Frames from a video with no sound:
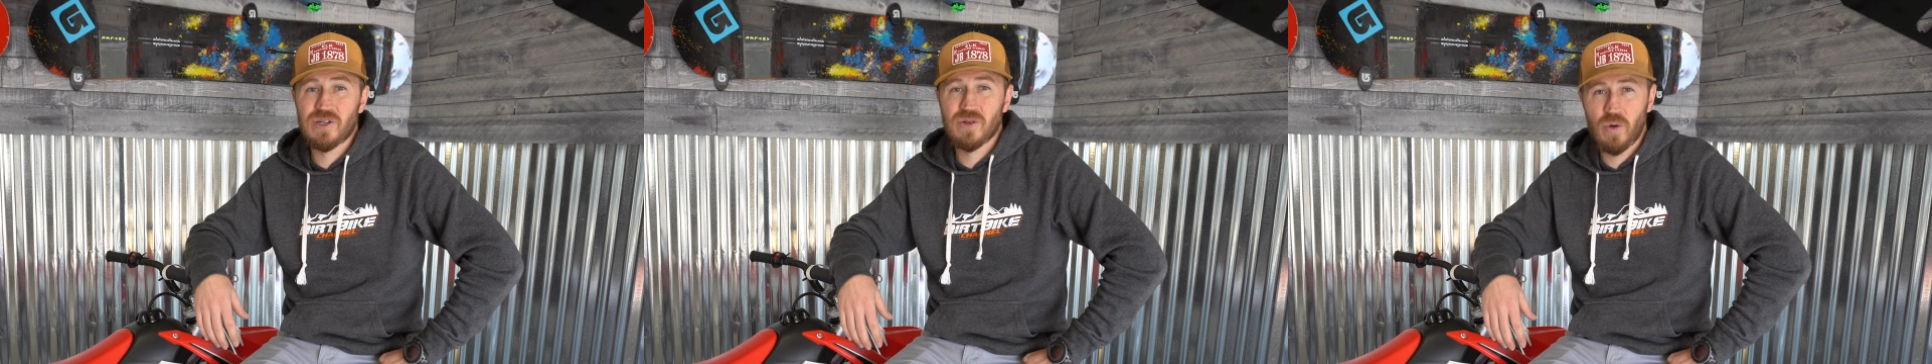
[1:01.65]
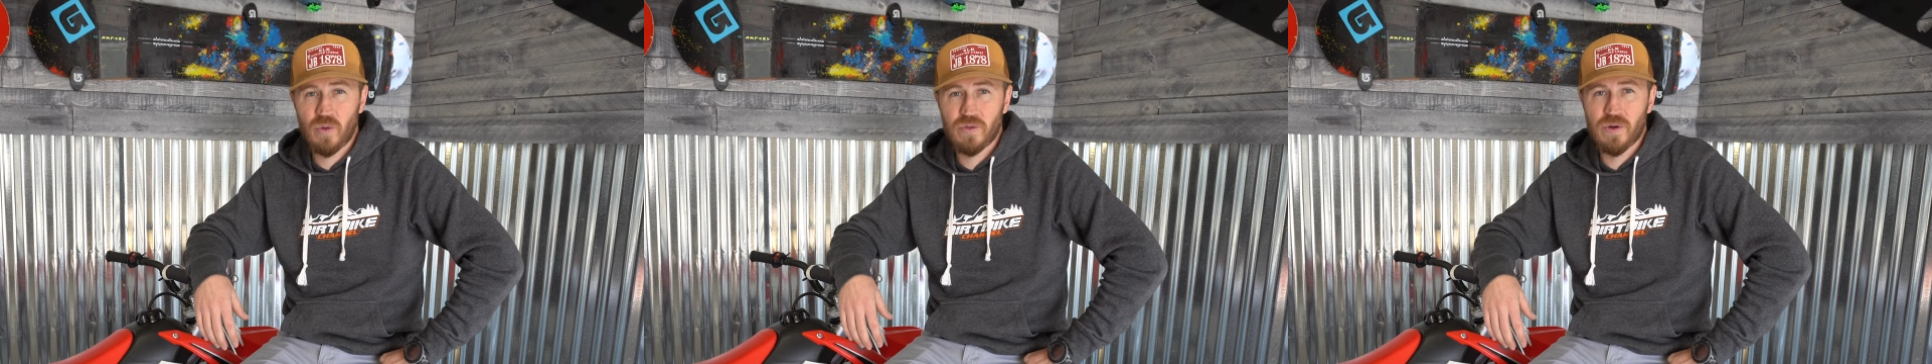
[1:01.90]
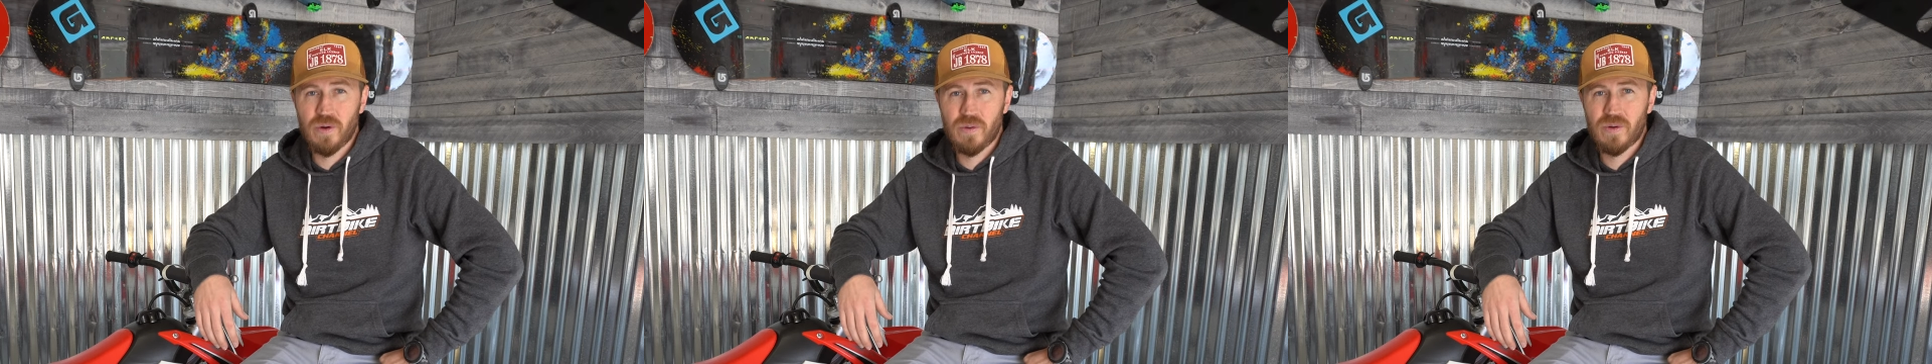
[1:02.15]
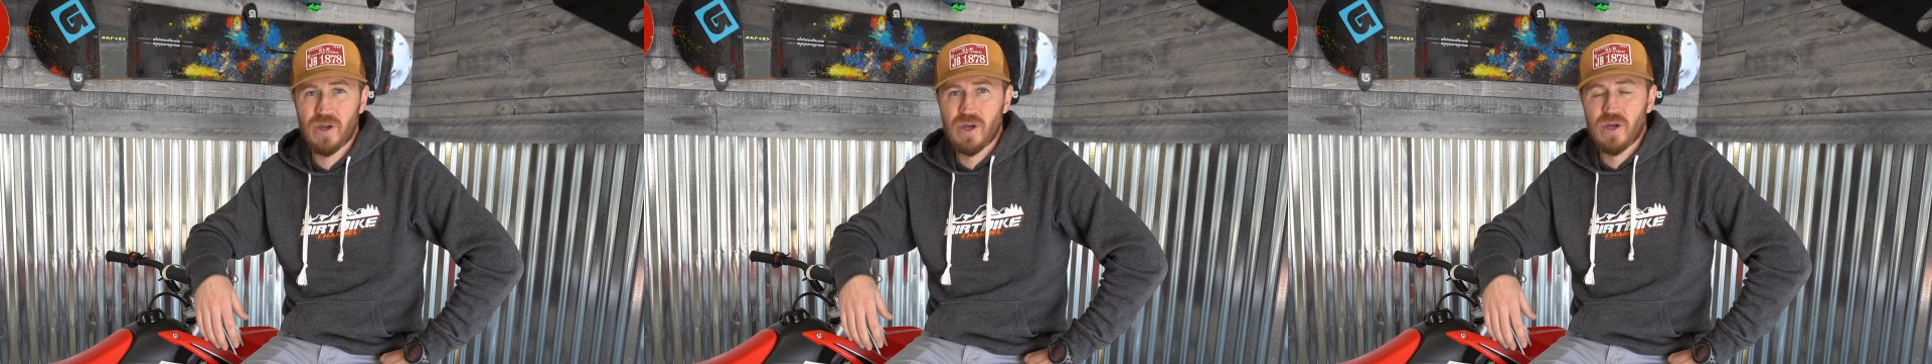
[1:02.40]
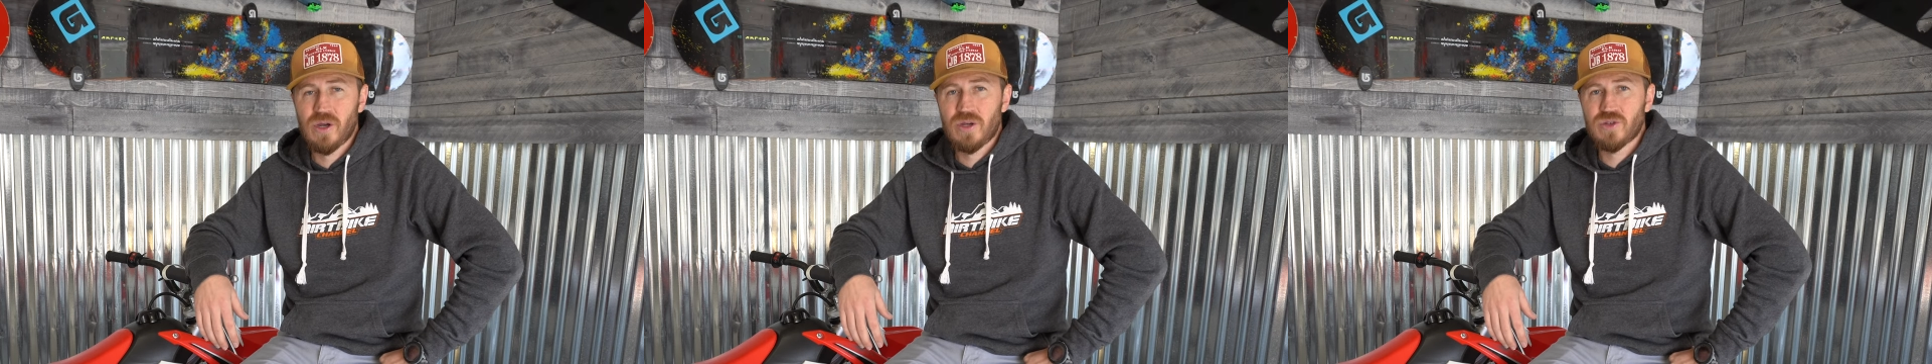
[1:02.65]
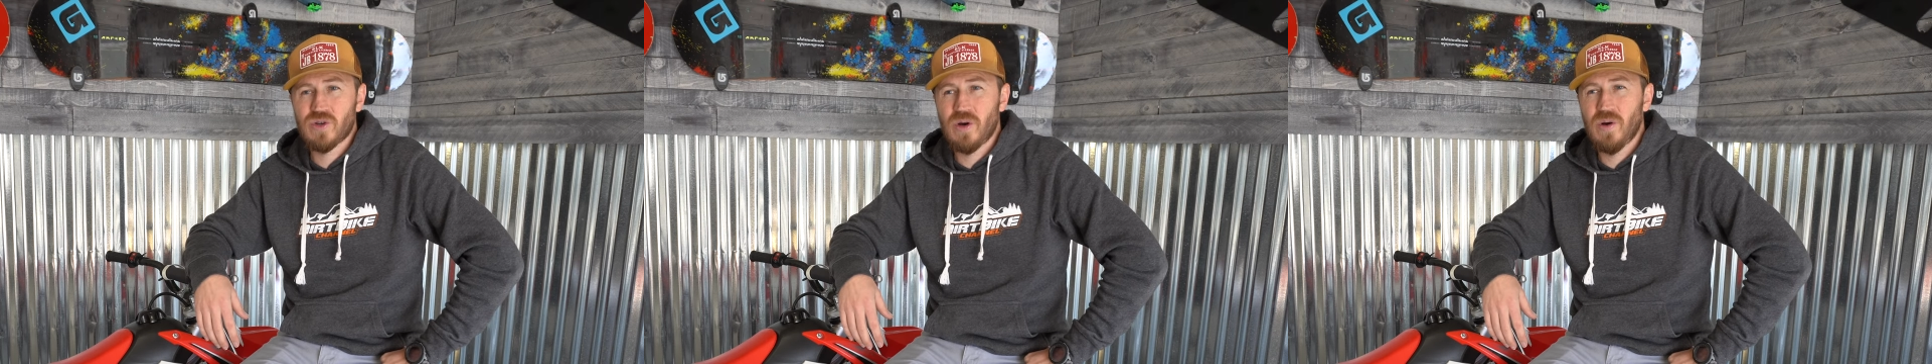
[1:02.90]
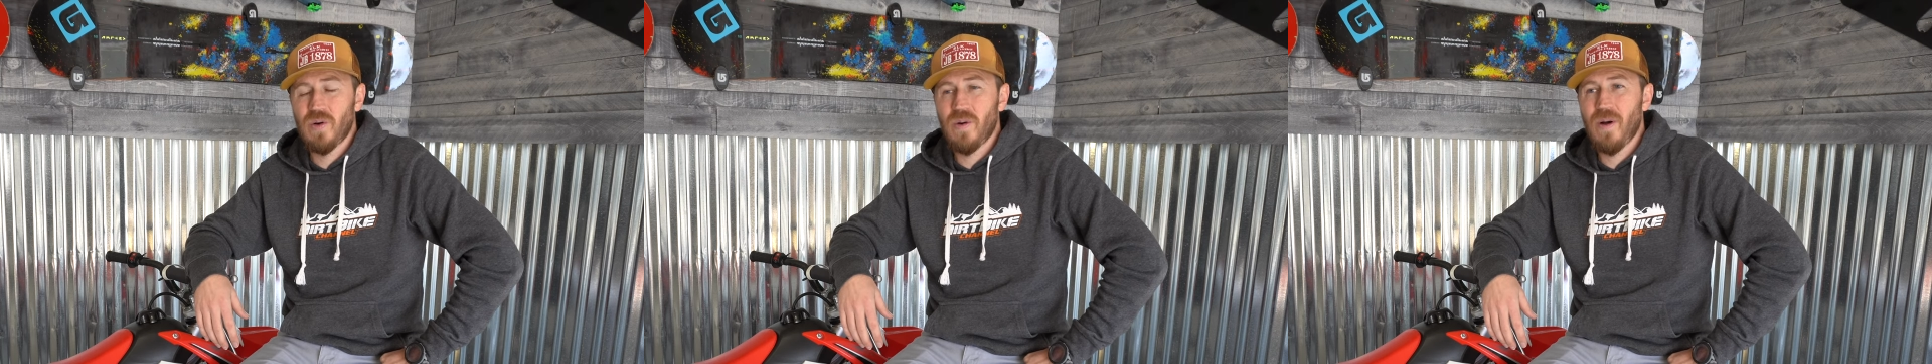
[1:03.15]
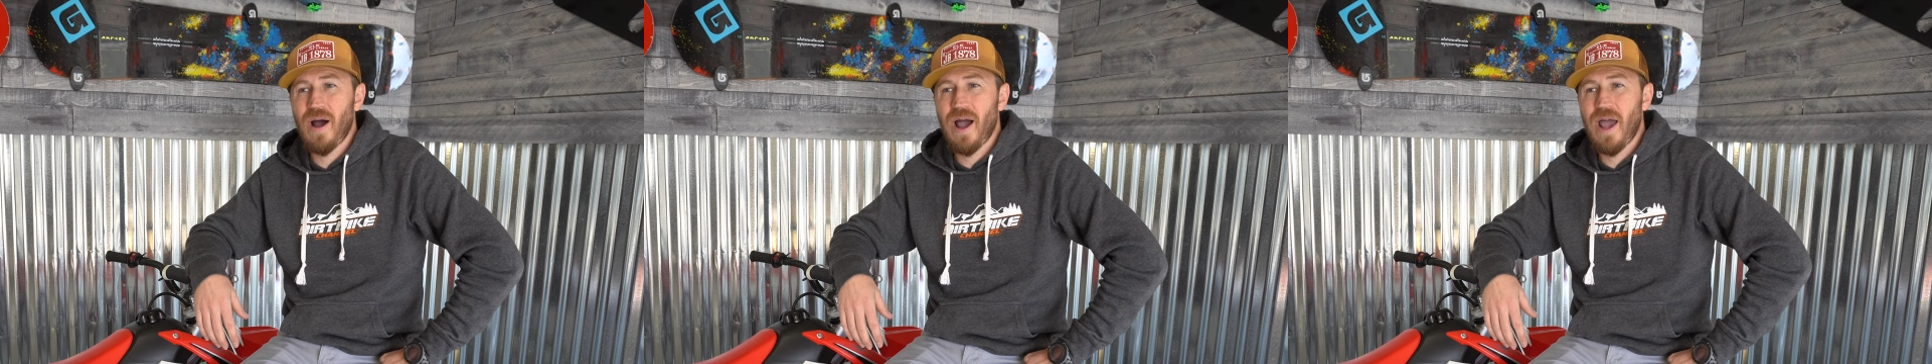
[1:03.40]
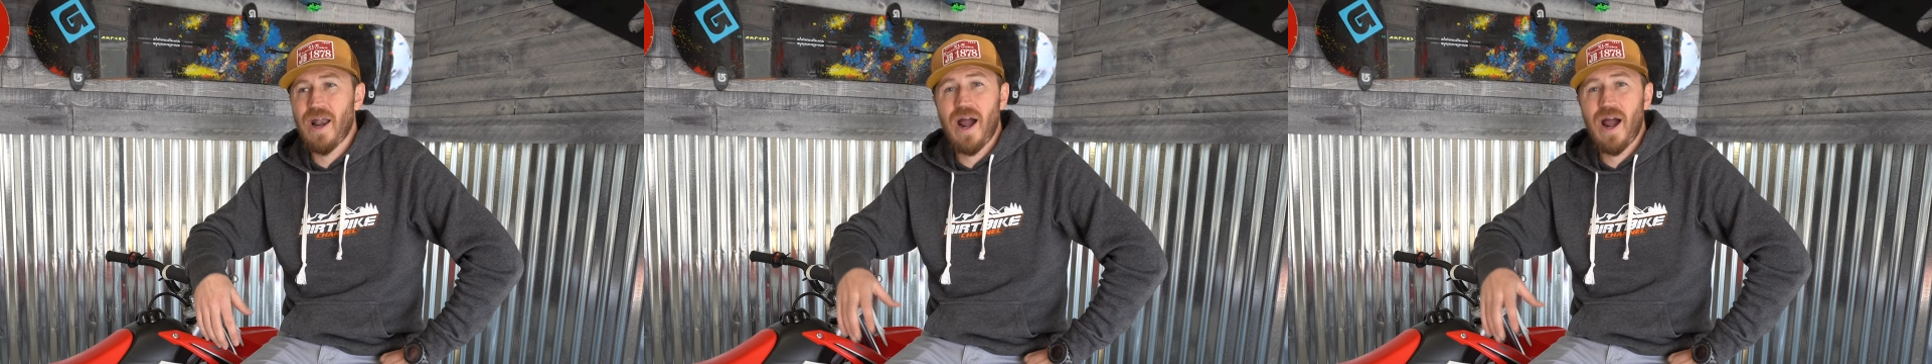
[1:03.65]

adult though. So, and